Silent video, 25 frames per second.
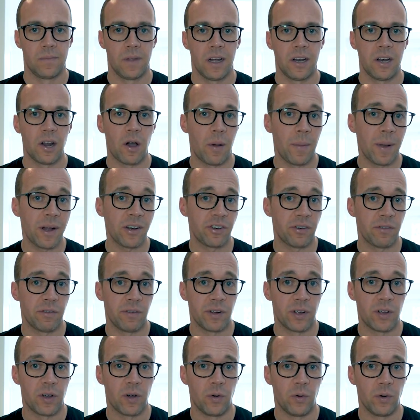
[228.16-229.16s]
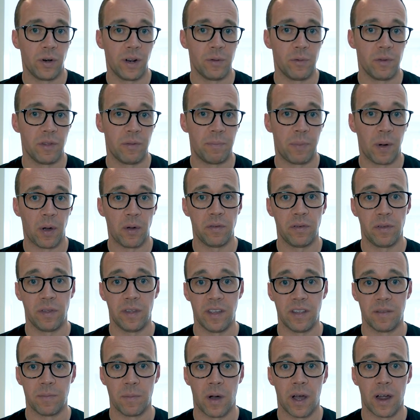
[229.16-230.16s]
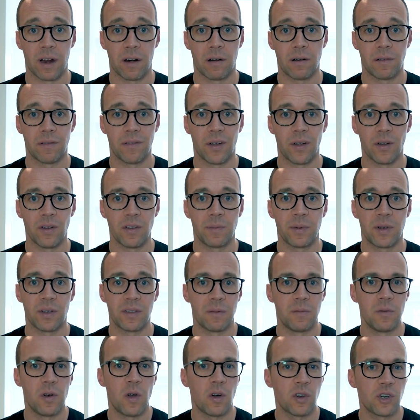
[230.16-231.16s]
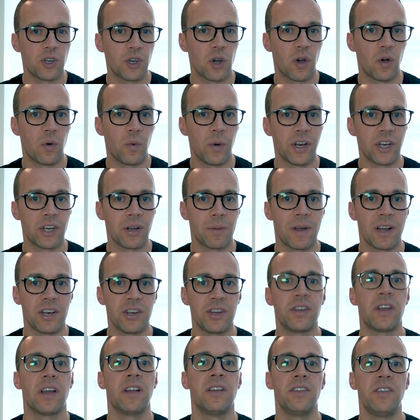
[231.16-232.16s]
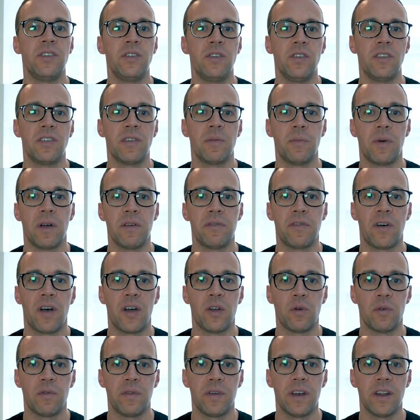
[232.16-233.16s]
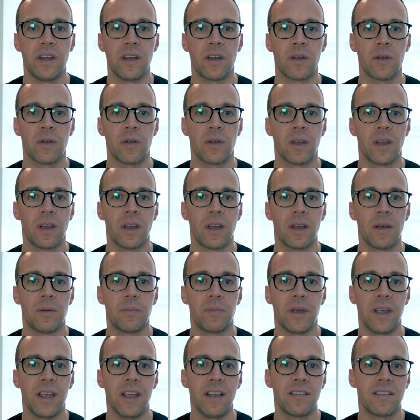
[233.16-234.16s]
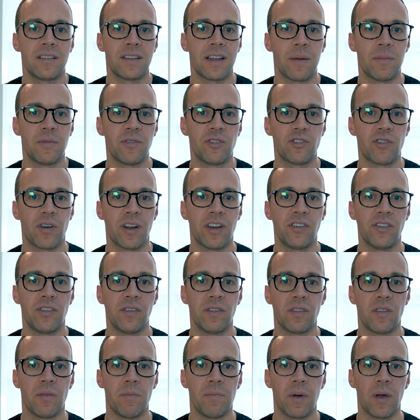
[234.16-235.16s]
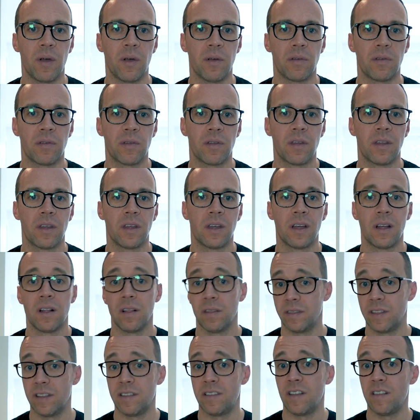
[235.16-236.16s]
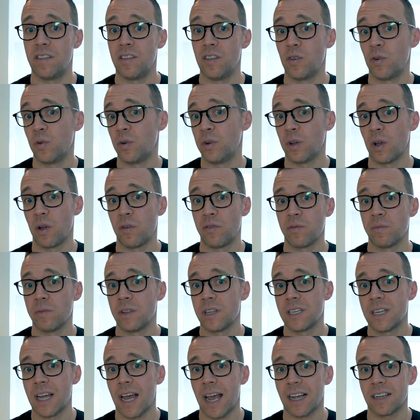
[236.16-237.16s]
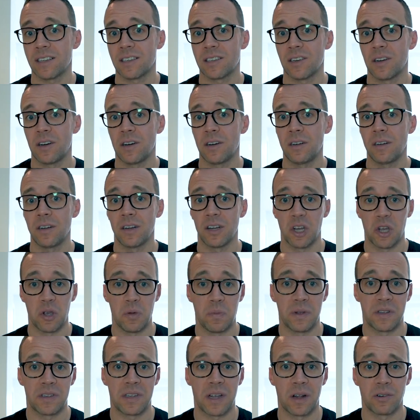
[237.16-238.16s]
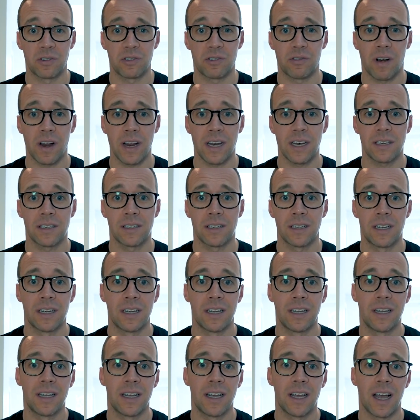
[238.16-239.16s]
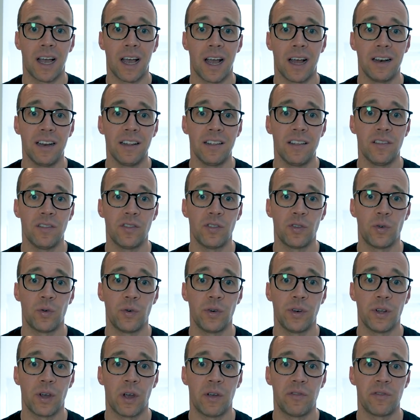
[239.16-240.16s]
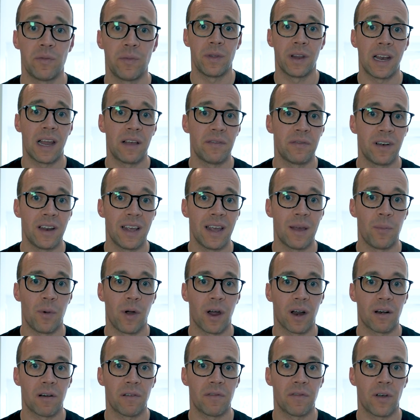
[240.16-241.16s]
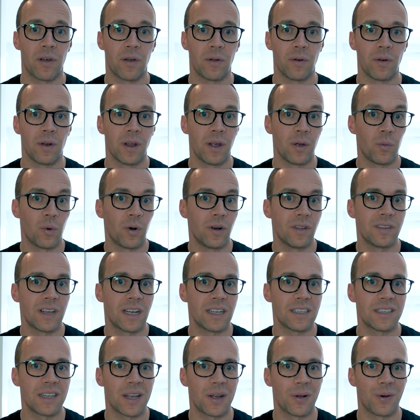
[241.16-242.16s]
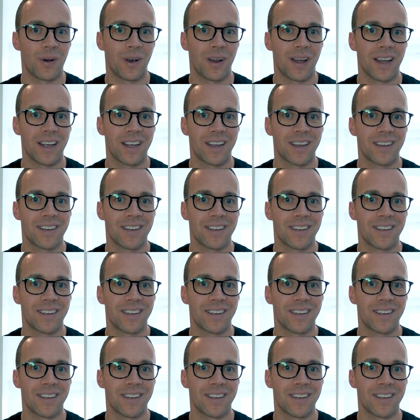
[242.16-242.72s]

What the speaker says: Now I'm actually recording with both of these microphones because I'm not sure which I'm actually going to use in my final video, but here's a demonstration of them both. This is the audio from the Takstar, I hope it sounds great, and this is the audio the lavalier microphone. What does that sound like?